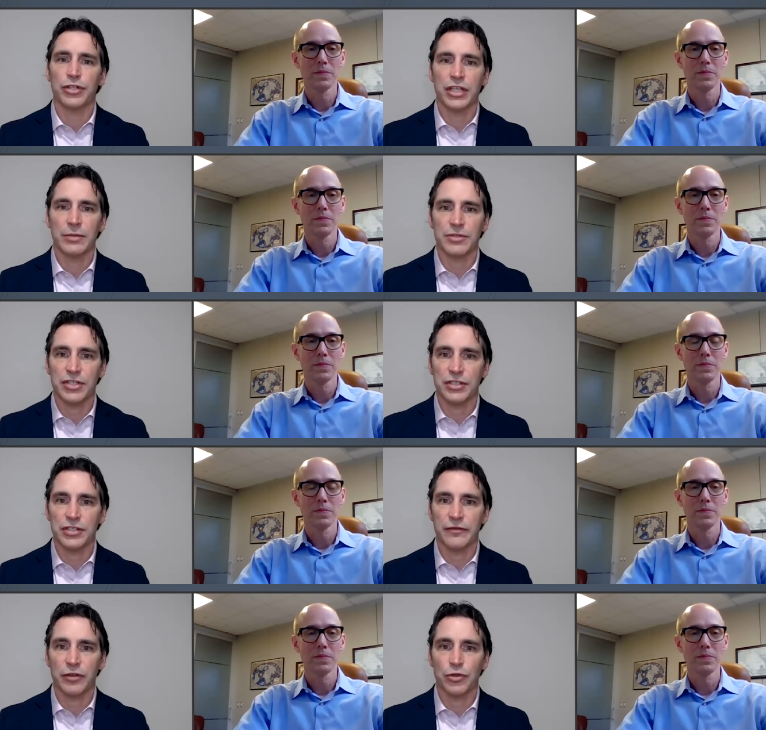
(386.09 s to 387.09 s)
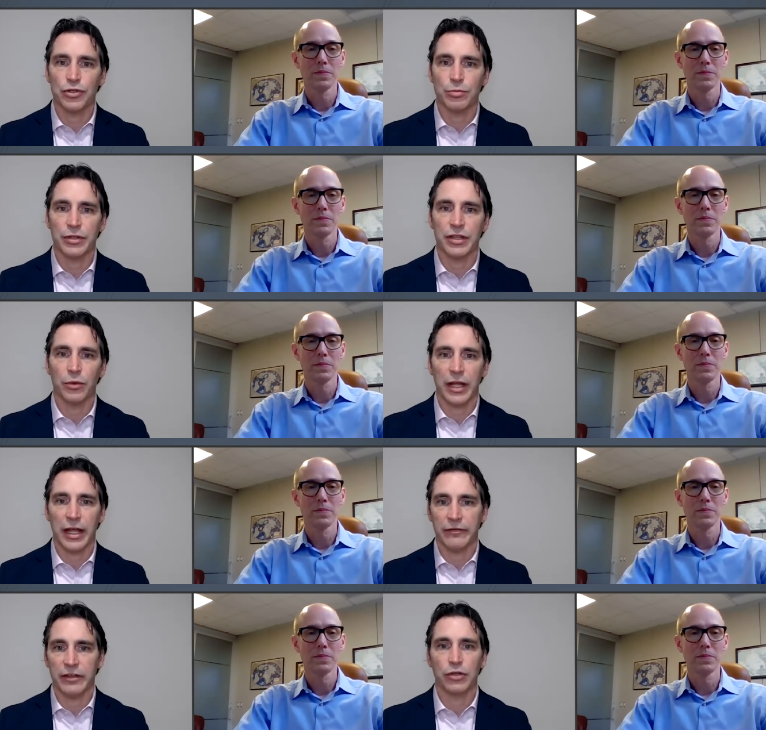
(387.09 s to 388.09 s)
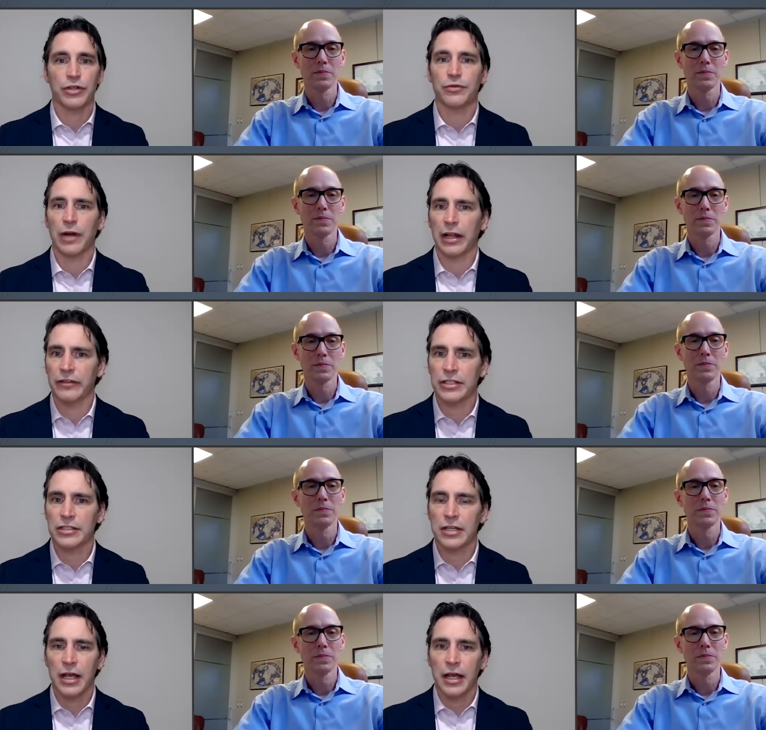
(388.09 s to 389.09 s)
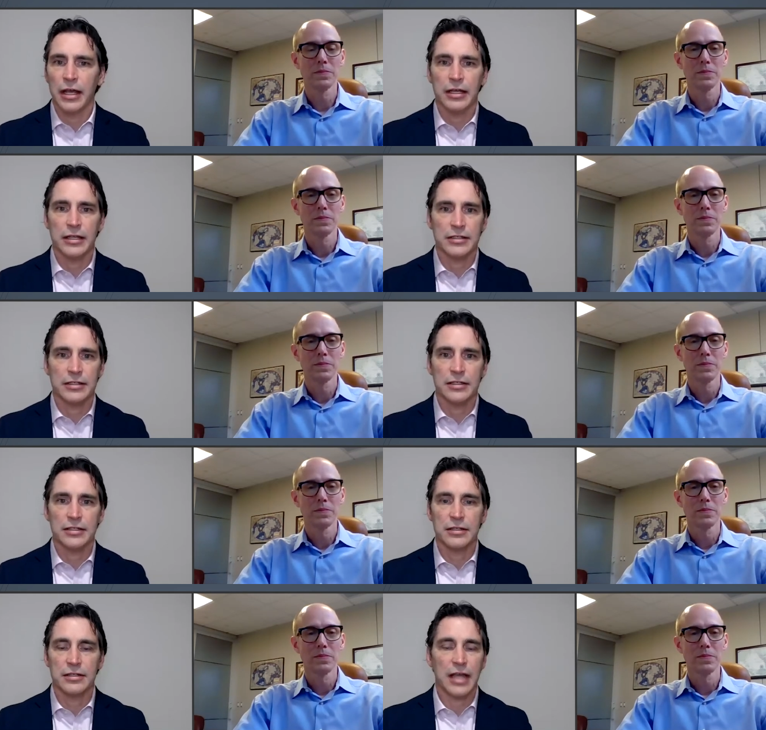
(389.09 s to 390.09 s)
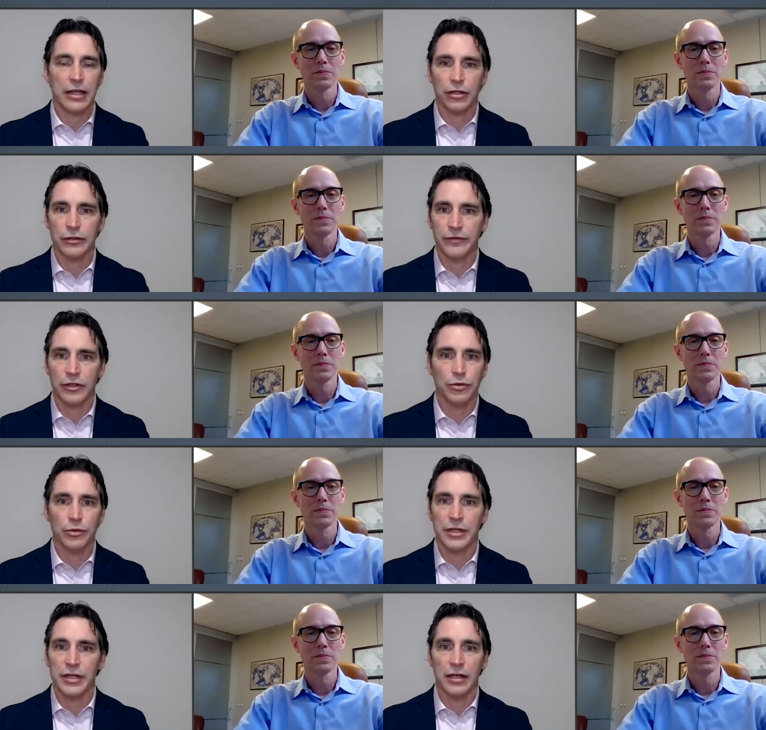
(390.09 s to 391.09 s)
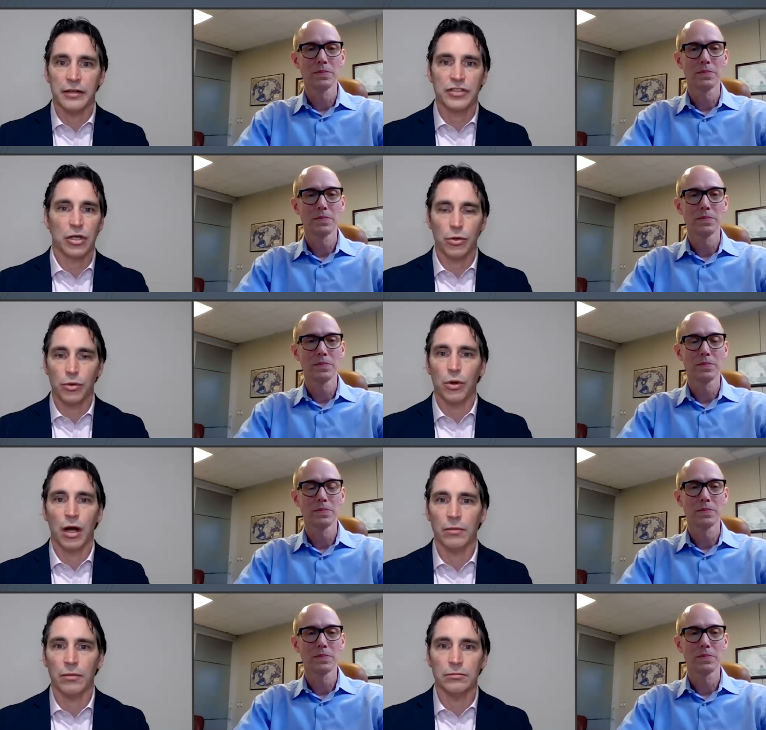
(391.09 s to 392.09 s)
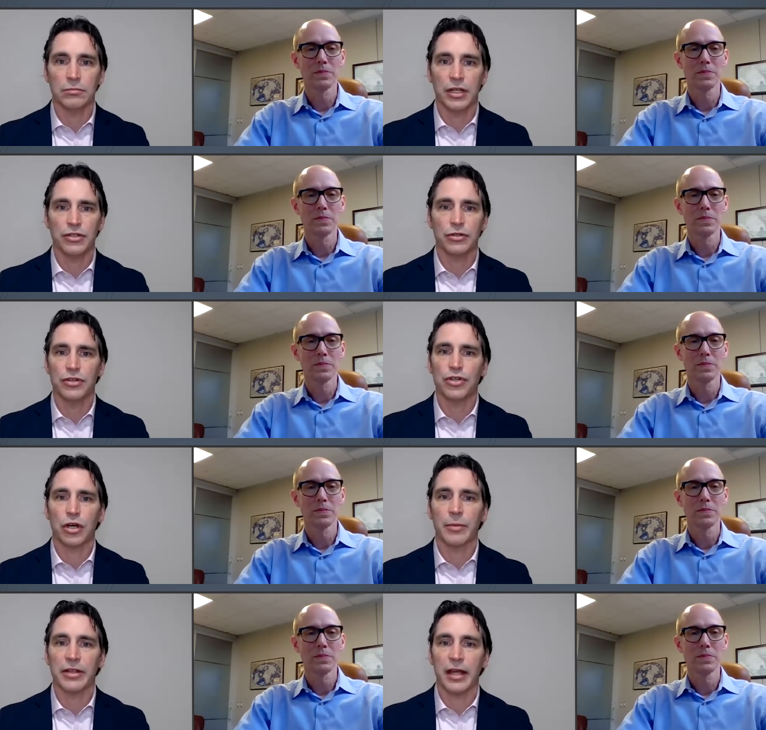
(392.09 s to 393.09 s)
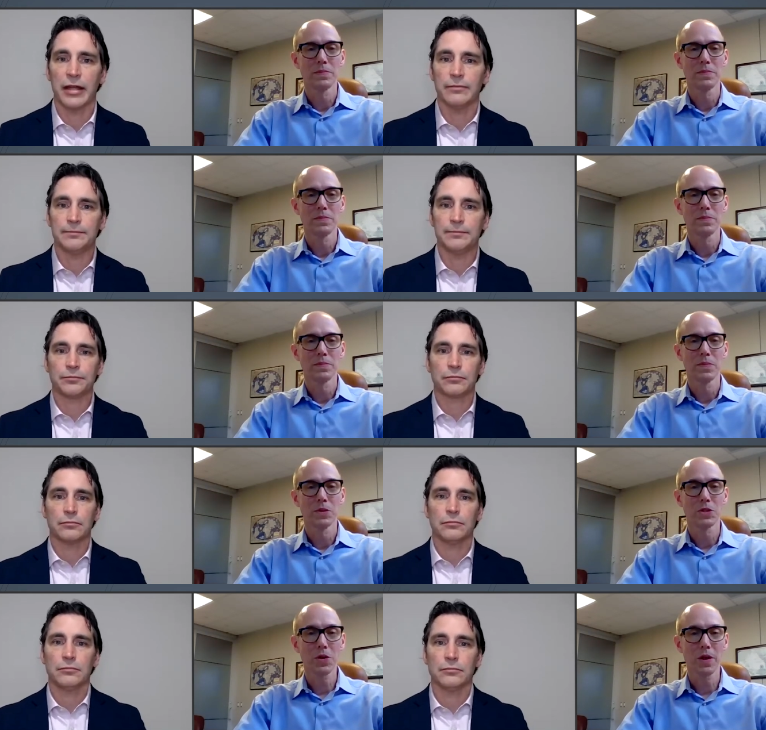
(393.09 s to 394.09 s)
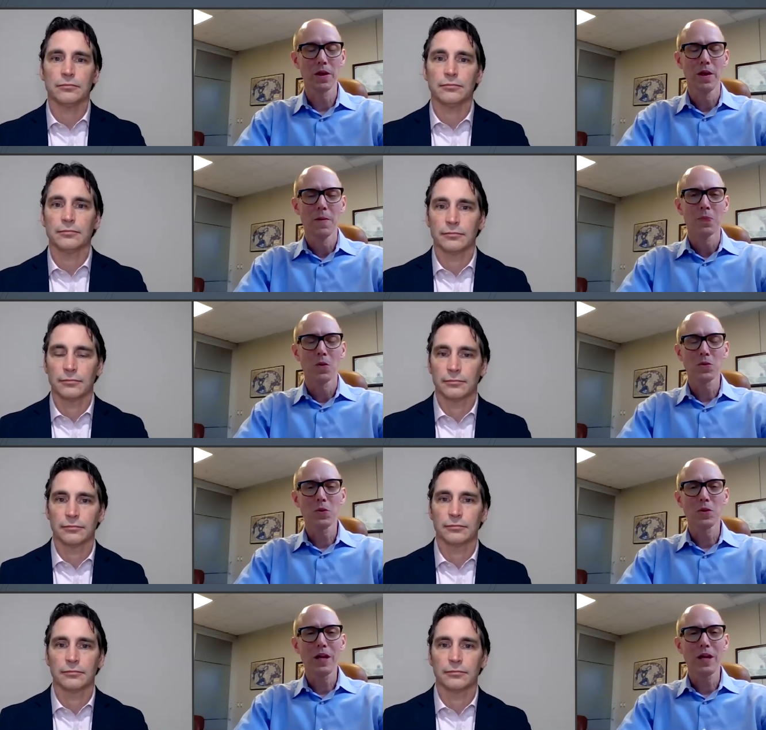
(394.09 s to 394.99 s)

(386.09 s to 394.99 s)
Speaker 1: TMCs in the future, but they would have increased relevance. Is is, is that your view? And if so, um, can you can you talk about that?
Speaker 2: Certainly. So